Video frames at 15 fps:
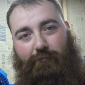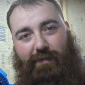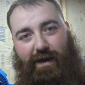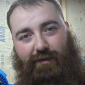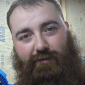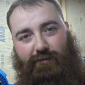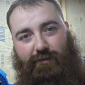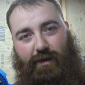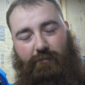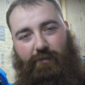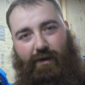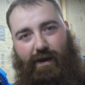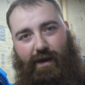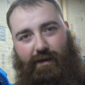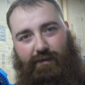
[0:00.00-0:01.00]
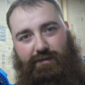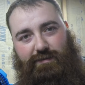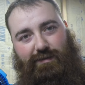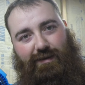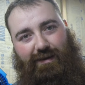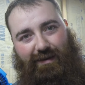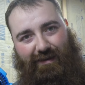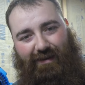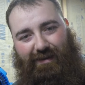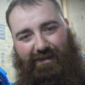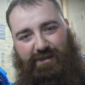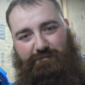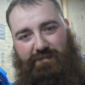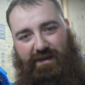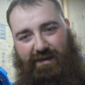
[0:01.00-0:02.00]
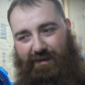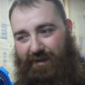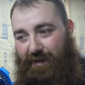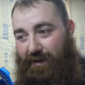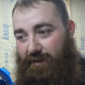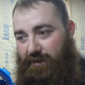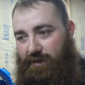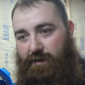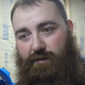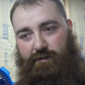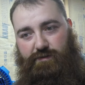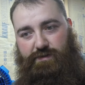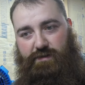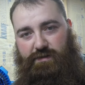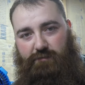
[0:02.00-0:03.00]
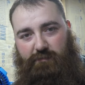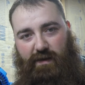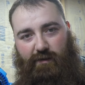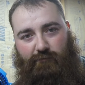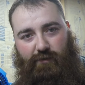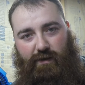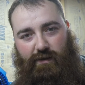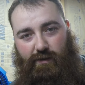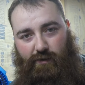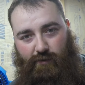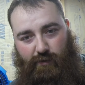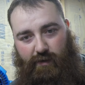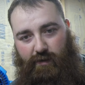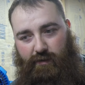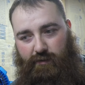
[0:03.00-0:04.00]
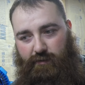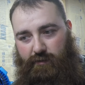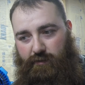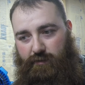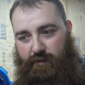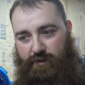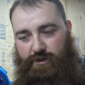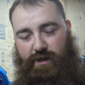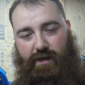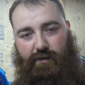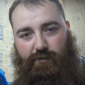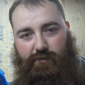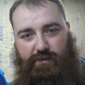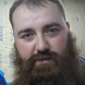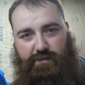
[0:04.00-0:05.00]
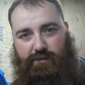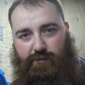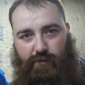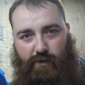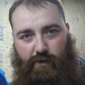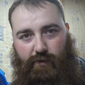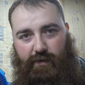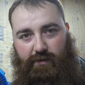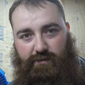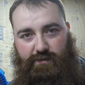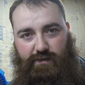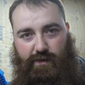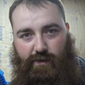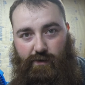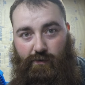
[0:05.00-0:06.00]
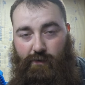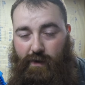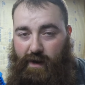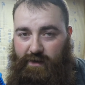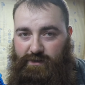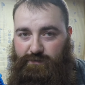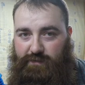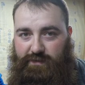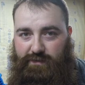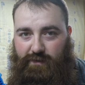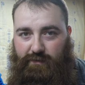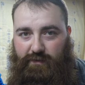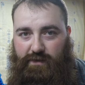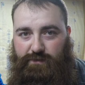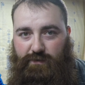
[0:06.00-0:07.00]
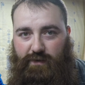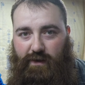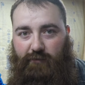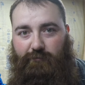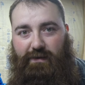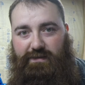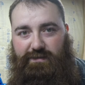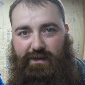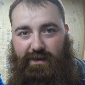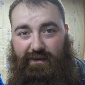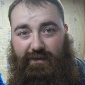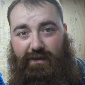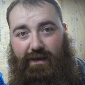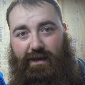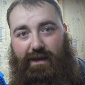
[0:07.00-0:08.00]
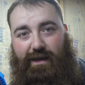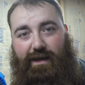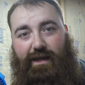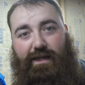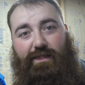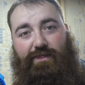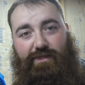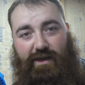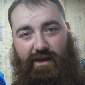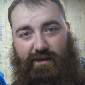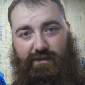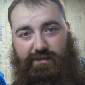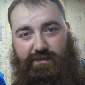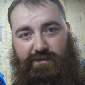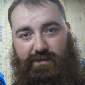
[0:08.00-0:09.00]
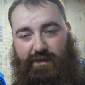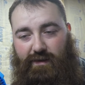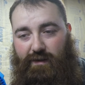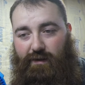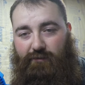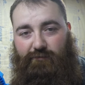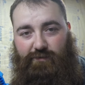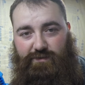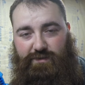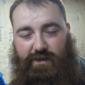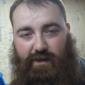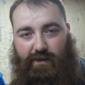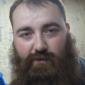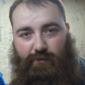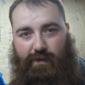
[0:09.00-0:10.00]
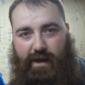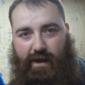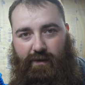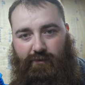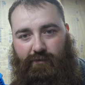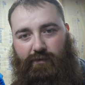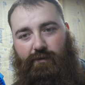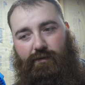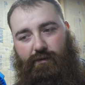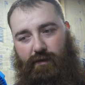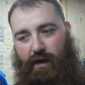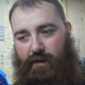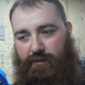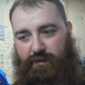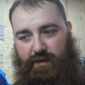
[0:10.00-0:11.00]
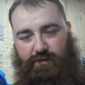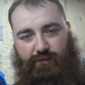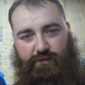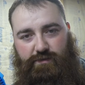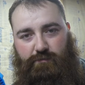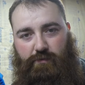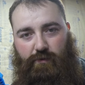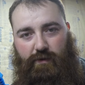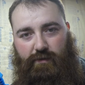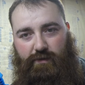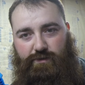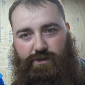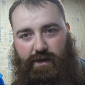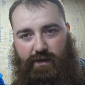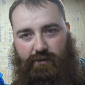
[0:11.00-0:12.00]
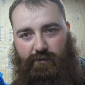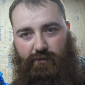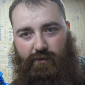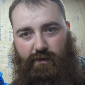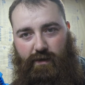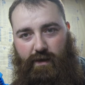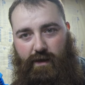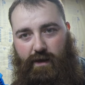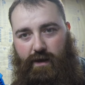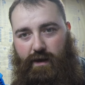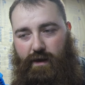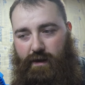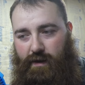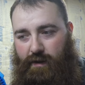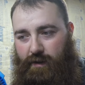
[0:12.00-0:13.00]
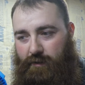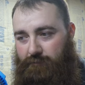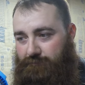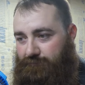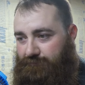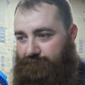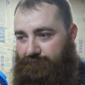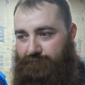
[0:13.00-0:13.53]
back to Lumber Hacks. It's been a year since I made a video and the channel is still growing, so I just want to start this one off by saying thanks for sticking around, thanks for supporting the channel. I'm